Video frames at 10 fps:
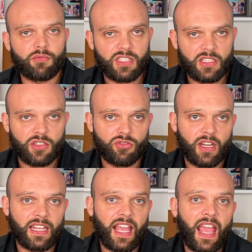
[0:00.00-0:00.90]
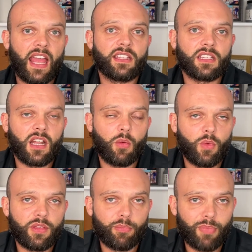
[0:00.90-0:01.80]
in resistance training ended up
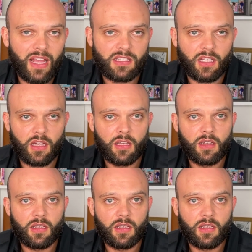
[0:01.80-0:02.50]
with better,